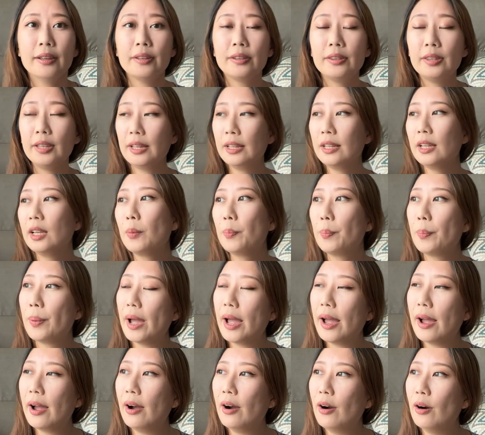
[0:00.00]
think
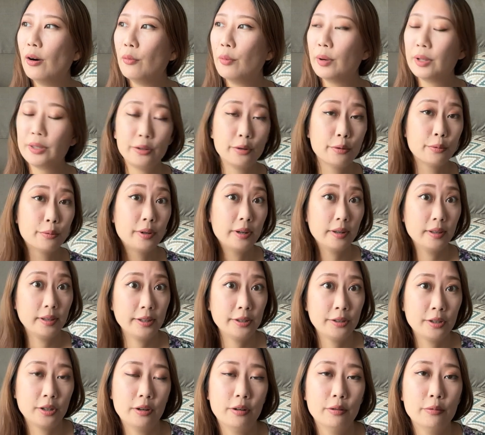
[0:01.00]
about when you were
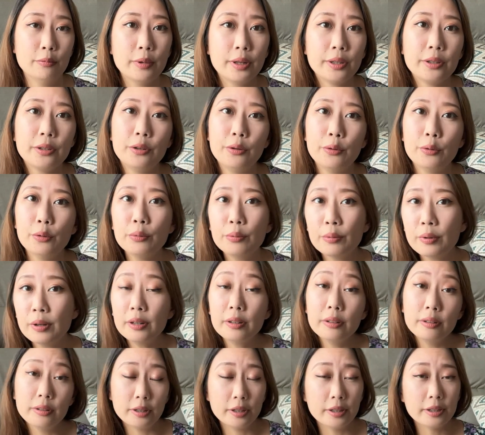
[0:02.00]
little, when you were
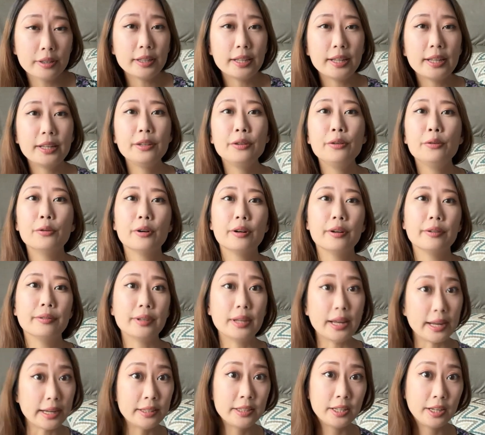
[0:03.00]
learning your
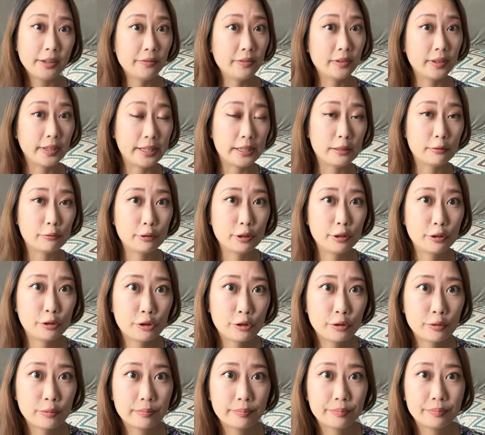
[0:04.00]
native
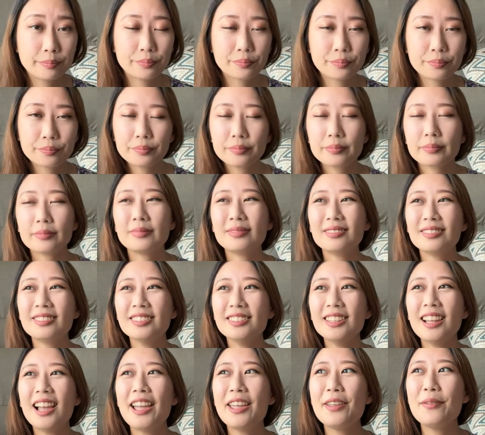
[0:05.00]
language.
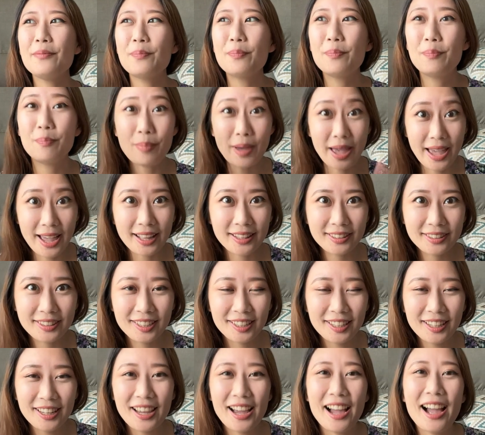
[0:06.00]
I
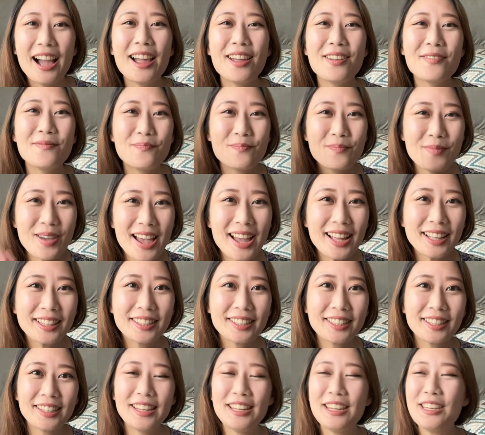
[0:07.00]

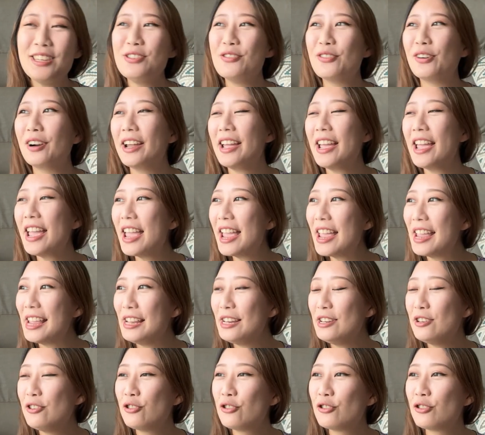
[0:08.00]
bet in your
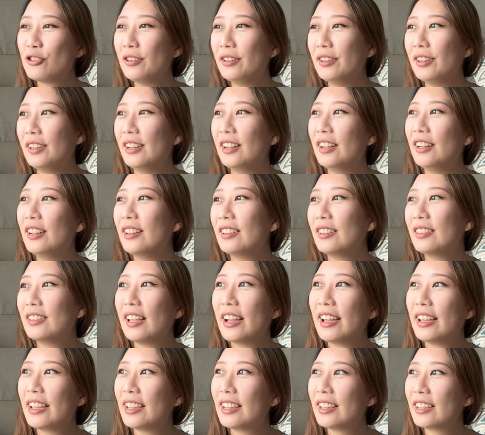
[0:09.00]
age,
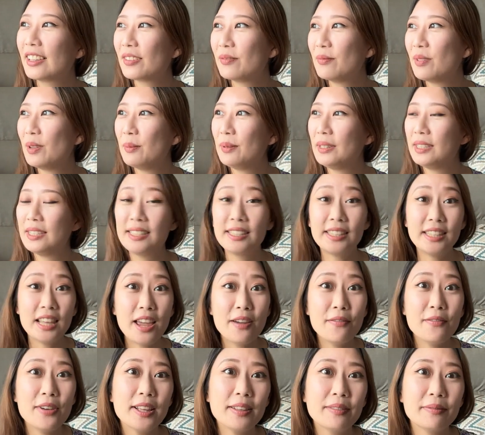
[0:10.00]
like maybe
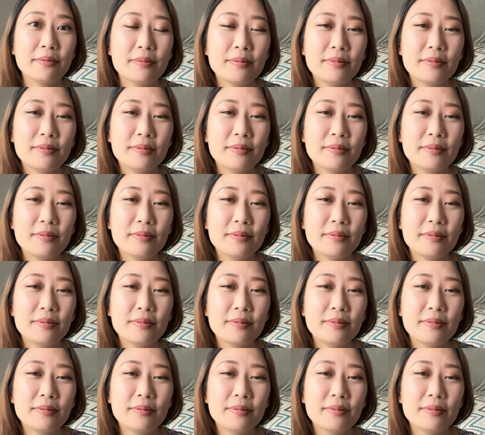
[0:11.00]
7